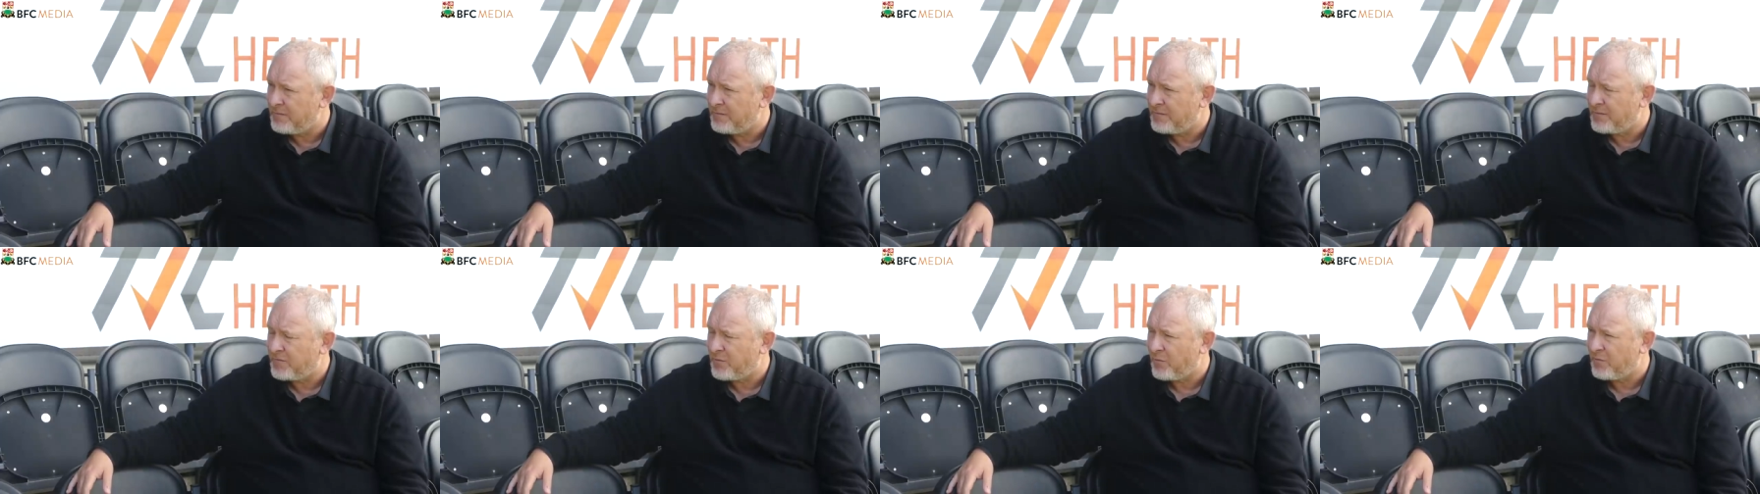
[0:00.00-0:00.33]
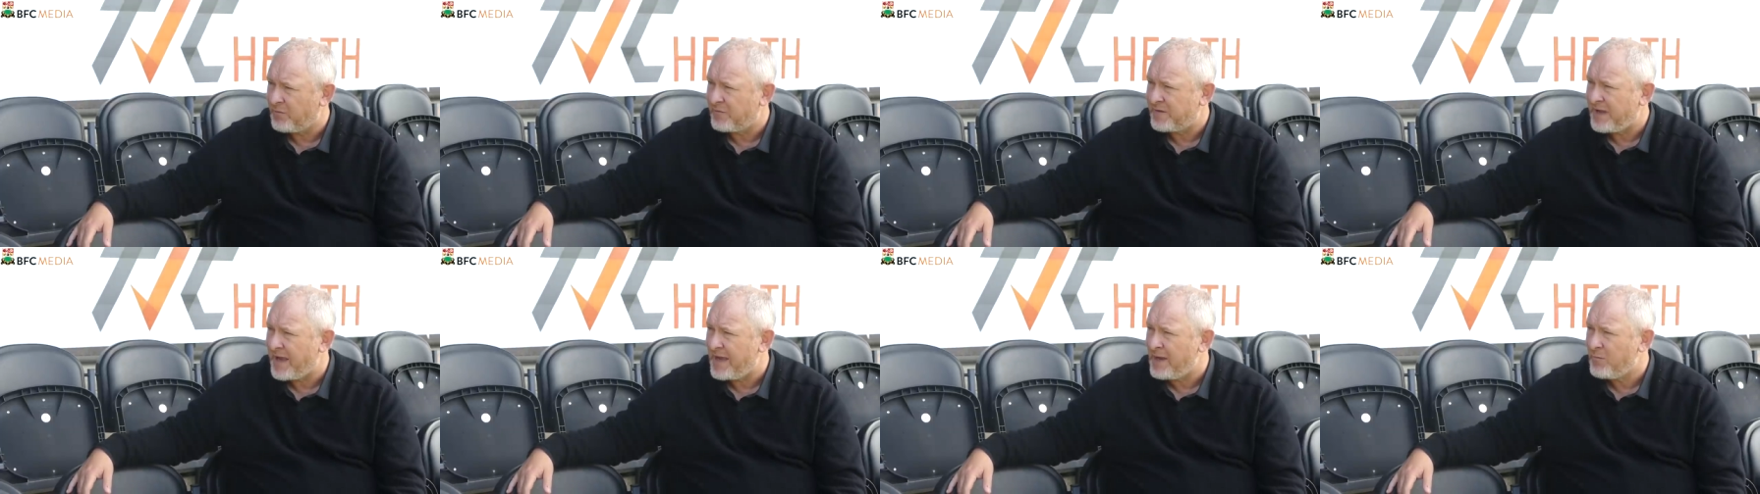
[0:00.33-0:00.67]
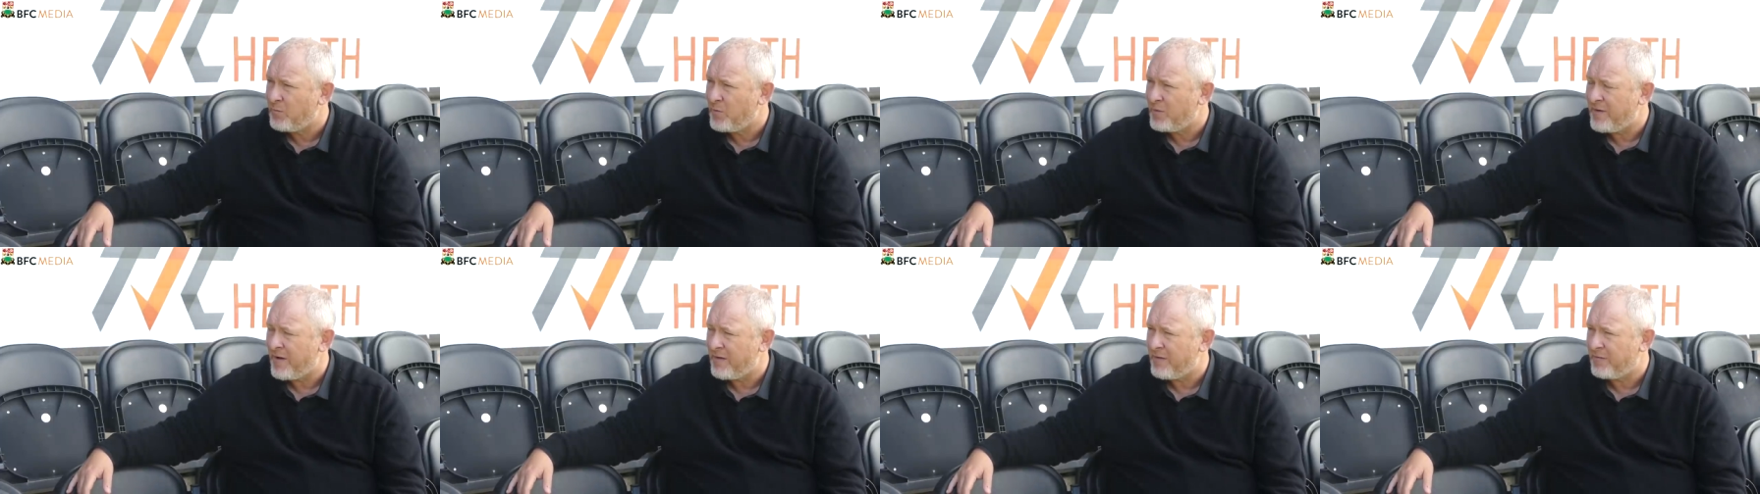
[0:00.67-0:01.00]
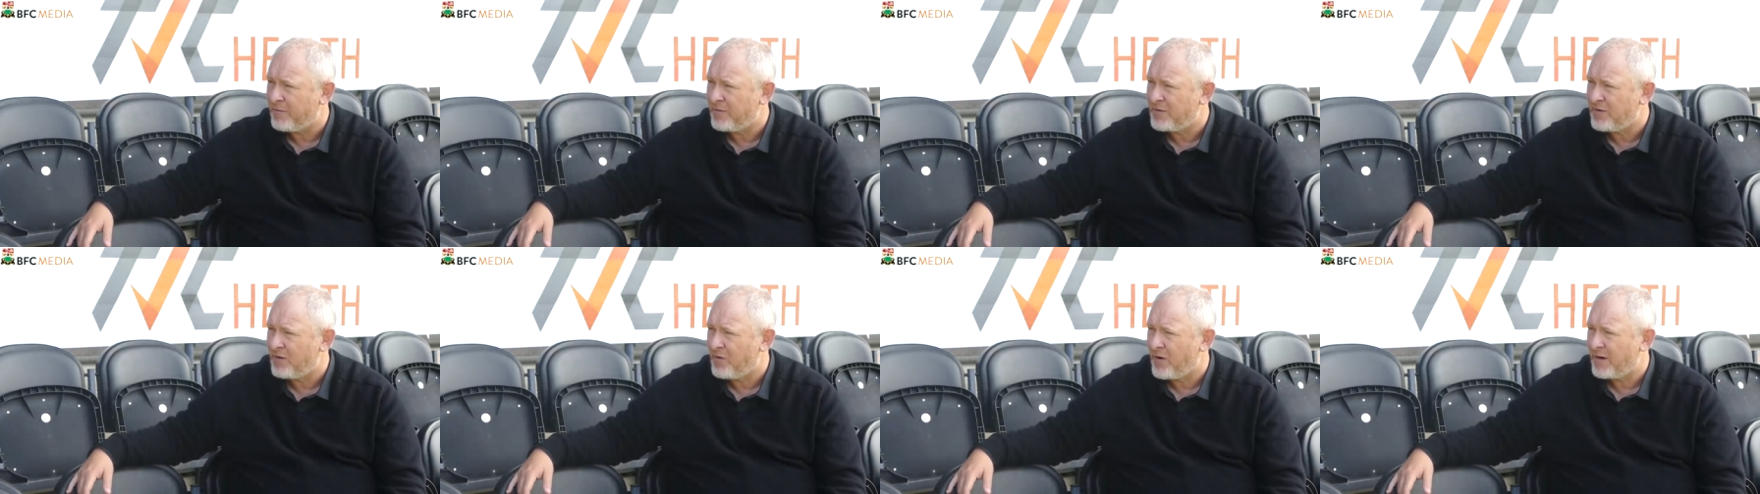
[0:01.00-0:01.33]
sort of game with
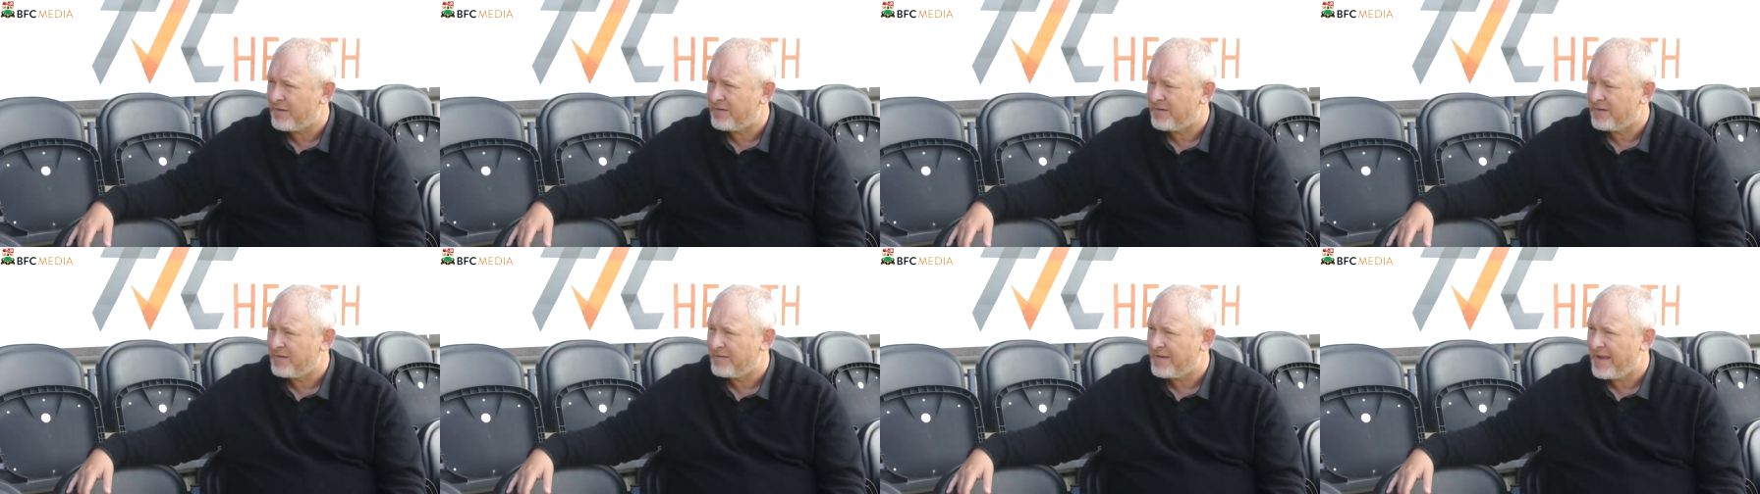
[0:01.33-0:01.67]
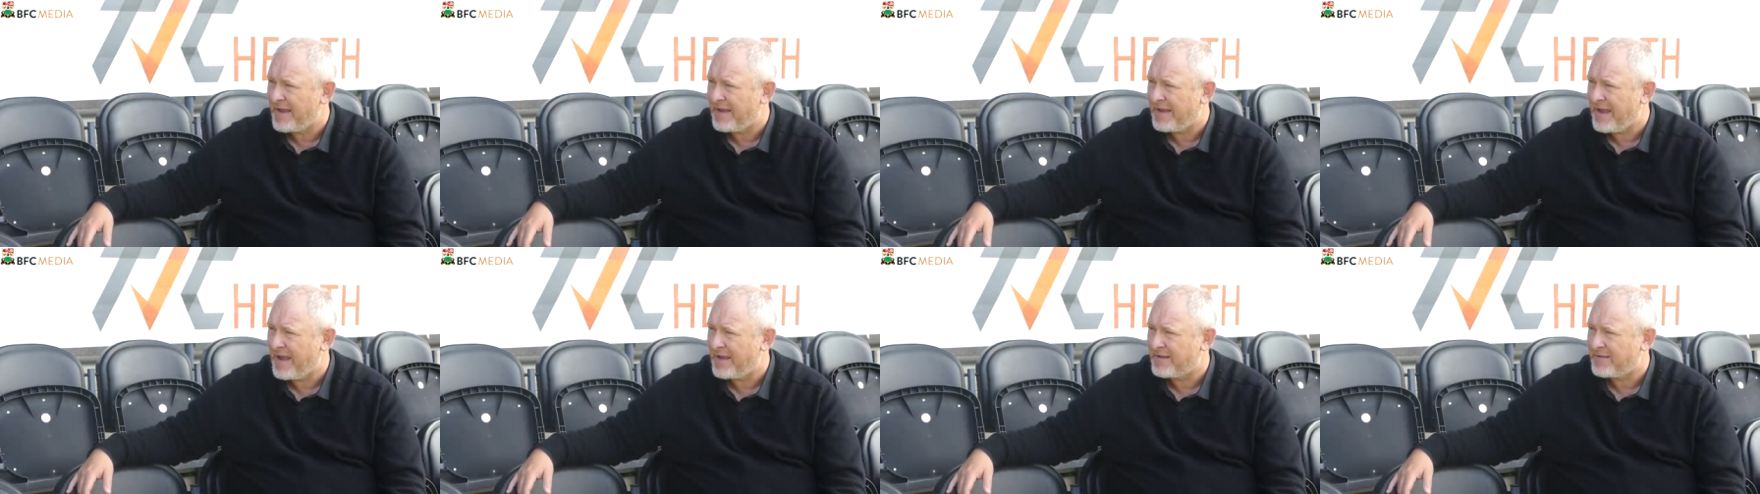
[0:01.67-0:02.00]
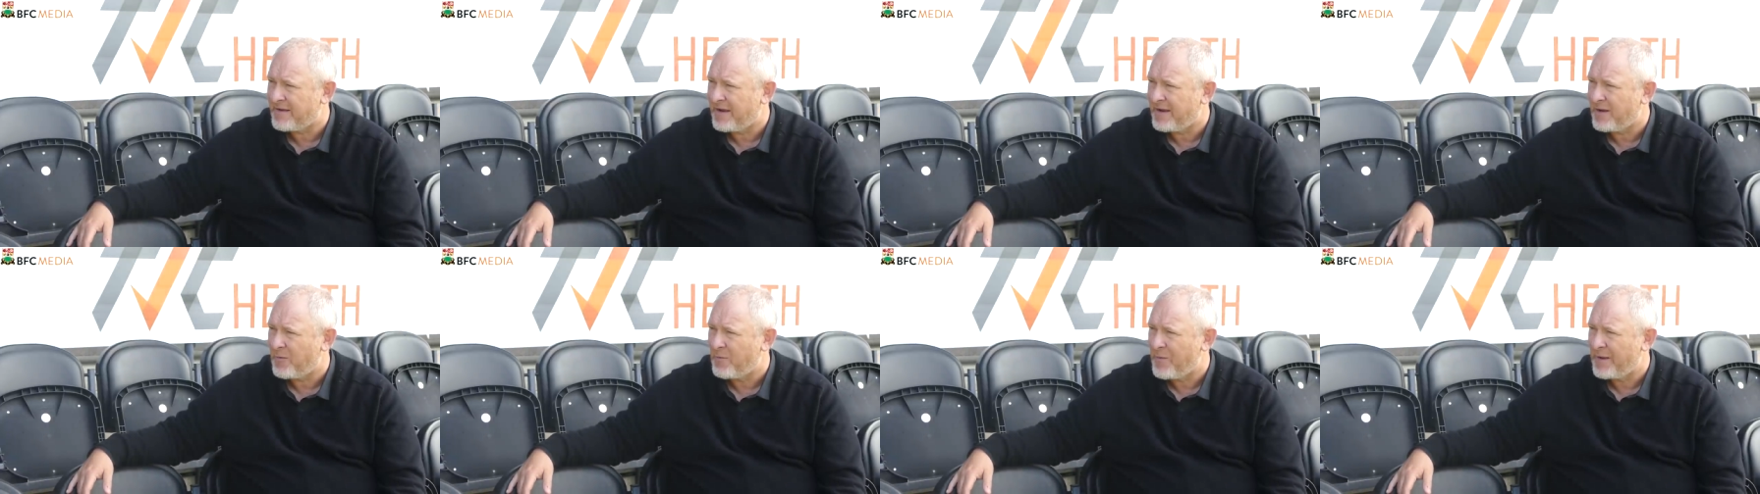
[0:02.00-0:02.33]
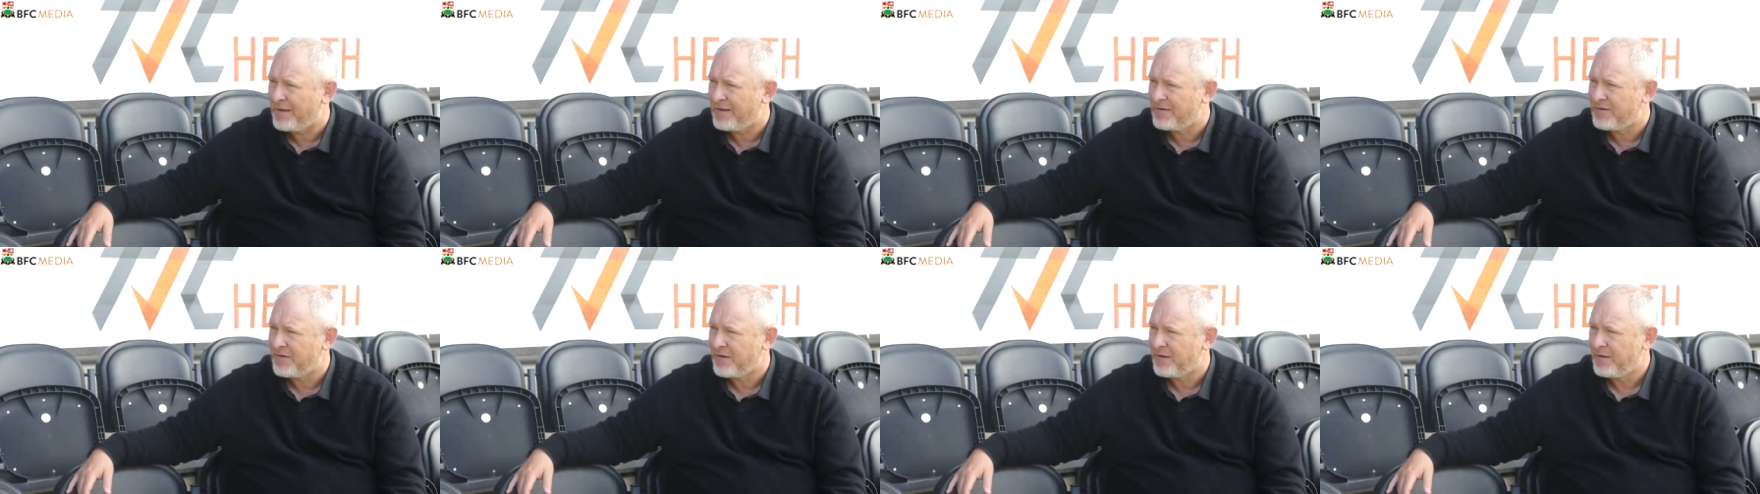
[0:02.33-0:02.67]
Hereford United as their caretaker
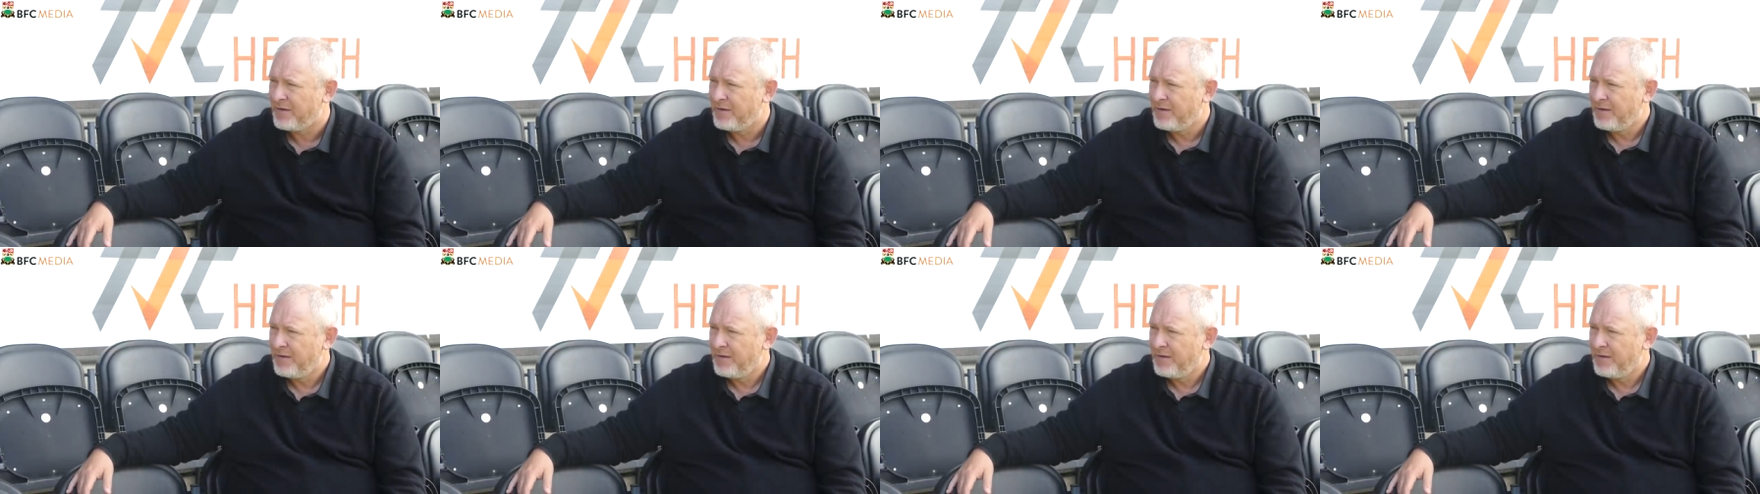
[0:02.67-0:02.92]
manager.